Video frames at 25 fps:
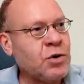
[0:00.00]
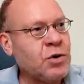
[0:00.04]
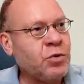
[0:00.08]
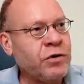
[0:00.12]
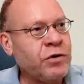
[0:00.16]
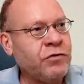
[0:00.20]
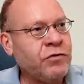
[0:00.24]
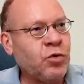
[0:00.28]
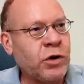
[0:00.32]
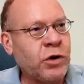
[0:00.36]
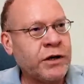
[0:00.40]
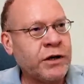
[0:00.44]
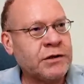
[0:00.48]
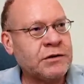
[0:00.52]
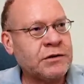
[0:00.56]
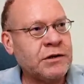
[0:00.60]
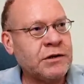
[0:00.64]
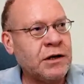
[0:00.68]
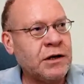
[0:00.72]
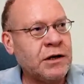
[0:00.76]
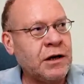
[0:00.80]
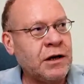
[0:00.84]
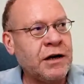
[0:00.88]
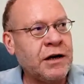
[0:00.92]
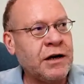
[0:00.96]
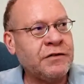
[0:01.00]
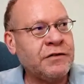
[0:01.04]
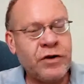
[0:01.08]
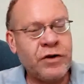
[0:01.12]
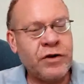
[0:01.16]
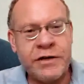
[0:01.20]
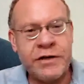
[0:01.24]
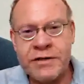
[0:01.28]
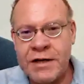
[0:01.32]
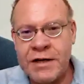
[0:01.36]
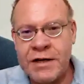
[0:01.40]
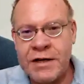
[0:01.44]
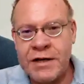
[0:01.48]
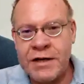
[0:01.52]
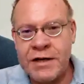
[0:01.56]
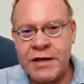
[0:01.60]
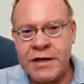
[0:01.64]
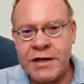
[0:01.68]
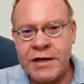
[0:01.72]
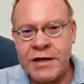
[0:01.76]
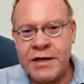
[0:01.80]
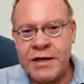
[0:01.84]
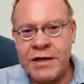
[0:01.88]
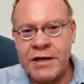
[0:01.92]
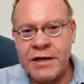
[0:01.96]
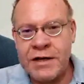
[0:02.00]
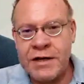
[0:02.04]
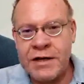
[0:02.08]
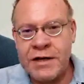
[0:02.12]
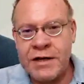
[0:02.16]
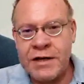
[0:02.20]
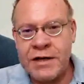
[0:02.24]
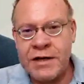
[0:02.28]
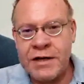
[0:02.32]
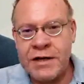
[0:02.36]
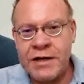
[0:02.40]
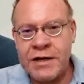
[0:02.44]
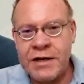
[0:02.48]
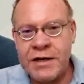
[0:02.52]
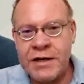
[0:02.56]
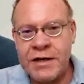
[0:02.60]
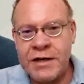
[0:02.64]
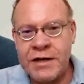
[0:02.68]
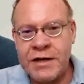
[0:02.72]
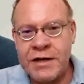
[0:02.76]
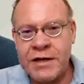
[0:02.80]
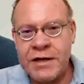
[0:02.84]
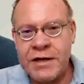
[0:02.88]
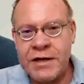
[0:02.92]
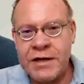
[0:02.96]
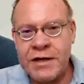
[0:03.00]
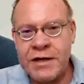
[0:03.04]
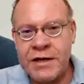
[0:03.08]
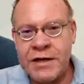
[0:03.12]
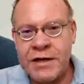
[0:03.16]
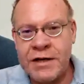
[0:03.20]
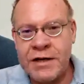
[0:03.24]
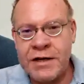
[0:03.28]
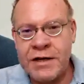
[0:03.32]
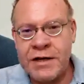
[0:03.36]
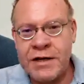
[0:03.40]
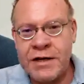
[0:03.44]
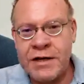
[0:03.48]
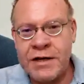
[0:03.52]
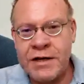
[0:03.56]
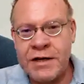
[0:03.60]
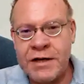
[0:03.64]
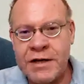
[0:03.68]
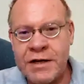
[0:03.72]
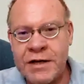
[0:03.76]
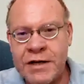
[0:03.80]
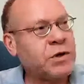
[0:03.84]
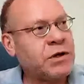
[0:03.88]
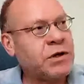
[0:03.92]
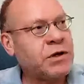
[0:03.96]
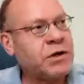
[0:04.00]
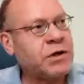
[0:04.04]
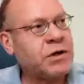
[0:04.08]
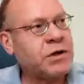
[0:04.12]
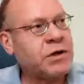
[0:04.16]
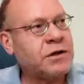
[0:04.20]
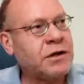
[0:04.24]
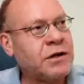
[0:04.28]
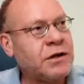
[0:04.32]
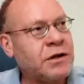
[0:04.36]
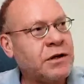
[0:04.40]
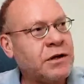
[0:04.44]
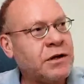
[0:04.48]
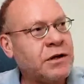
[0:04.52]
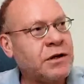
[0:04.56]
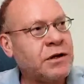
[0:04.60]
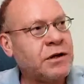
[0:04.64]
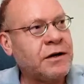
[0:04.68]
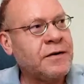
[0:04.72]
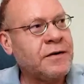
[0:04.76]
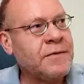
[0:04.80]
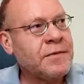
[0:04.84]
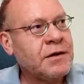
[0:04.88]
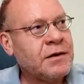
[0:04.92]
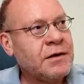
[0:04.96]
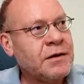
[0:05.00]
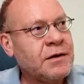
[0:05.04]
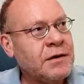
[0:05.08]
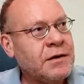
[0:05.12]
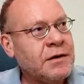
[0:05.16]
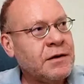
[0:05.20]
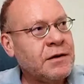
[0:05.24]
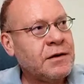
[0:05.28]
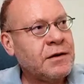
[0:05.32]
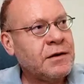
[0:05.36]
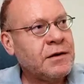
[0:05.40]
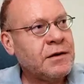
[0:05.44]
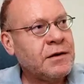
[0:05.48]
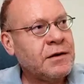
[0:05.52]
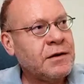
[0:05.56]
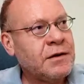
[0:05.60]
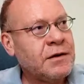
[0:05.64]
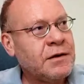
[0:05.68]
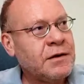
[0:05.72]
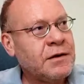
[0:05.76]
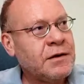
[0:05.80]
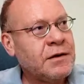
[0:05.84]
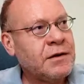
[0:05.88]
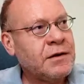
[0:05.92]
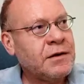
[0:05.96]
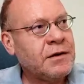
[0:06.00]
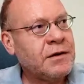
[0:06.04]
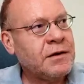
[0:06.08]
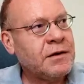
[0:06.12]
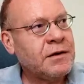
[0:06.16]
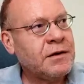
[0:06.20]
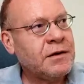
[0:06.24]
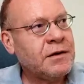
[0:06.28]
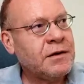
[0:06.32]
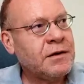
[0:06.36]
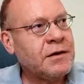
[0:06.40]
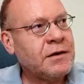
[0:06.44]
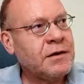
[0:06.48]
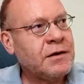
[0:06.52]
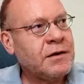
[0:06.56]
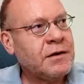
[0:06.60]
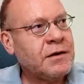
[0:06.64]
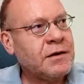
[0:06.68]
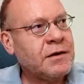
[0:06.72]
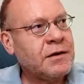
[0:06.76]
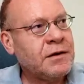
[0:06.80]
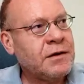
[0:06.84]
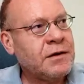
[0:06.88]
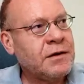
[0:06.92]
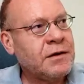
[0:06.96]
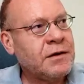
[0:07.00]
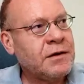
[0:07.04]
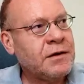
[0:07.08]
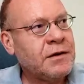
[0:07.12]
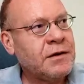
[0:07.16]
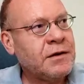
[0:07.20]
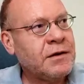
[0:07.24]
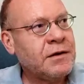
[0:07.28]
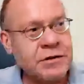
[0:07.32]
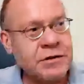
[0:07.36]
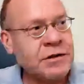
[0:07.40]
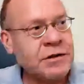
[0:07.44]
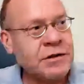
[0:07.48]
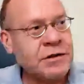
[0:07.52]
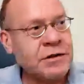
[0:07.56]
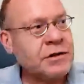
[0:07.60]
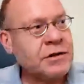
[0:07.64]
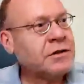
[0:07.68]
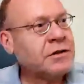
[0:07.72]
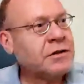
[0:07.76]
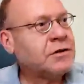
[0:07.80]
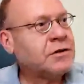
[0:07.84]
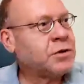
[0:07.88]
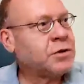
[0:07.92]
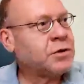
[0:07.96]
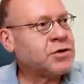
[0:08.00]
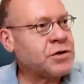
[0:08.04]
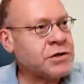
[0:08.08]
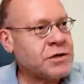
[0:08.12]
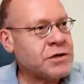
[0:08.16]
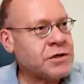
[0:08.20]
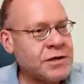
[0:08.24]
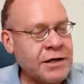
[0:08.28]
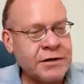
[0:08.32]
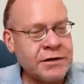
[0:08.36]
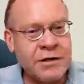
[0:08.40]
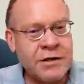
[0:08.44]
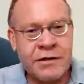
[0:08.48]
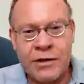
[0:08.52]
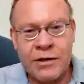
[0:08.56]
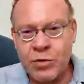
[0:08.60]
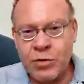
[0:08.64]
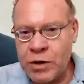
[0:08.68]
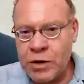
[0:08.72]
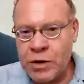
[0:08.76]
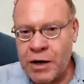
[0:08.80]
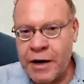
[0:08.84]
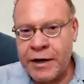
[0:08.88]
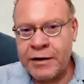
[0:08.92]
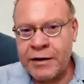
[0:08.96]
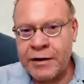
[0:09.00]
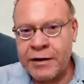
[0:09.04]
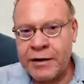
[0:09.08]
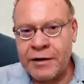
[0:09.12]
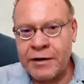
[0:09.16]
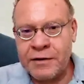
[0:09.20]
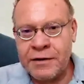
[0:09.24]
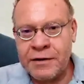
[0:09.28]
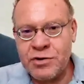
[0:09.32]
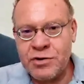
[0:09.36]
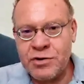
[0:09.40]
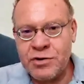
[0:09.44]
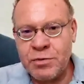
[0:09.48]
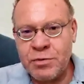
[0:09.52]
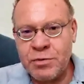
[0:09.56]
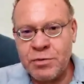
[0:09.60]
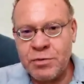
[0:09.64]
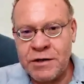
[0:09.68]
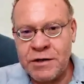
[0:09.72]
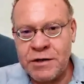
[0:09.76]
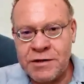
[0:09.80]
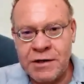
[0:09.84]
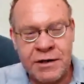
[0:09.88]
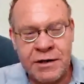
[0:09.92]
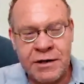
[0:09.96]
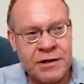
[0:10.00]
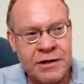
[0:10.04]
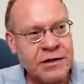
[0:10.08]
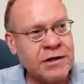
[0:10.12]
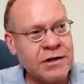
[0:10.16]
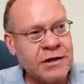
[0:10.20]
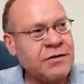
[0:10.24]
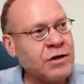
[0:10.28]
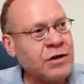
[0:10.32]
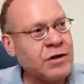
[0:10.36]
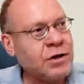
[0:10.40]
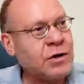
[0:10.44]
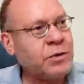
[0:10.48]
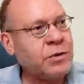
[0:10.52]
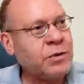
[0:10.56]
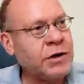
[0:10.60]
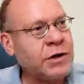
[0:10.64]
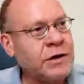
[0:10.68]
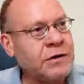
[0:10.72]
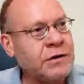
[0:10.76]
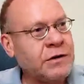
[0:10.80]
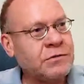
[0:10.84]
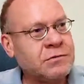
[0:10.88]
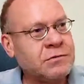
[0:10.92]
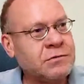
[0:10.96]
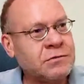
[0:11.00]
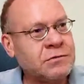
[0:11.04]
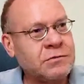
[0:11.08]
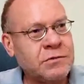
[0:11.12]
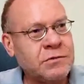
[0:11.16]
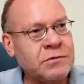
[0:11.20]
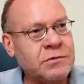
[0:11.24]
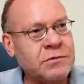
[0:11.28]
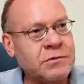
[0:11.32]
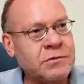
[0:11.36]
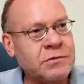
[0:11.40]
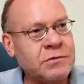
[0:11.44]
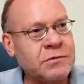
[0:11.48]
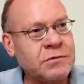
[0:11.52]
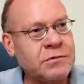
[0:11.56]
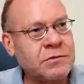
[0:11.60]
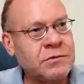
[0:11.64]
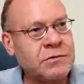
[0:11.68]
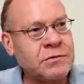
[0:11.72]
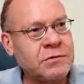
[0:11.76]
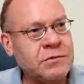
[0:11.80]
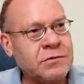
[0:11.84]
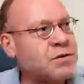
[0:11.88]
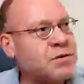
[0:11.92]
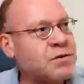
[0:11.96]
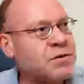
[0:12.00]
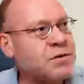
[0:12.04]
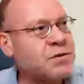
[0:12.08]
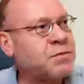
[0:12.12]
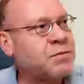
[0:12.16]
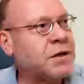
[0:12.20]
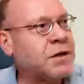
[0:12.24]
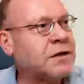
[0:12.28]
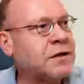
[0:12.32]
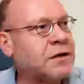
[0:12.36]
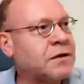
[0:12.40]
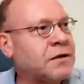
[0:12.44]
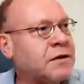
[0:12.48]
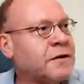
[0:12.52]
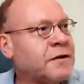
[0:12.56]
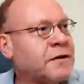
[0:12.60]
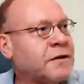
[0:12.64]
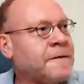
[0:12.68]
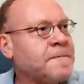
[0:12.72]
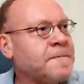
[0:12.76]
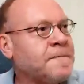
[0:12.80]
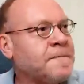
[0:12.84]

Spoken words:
we've worked a lot, for example, in the United States with a lot of multifamily housing sector, which is a sector that we like. It tends to be resilient, even through COVID, it's been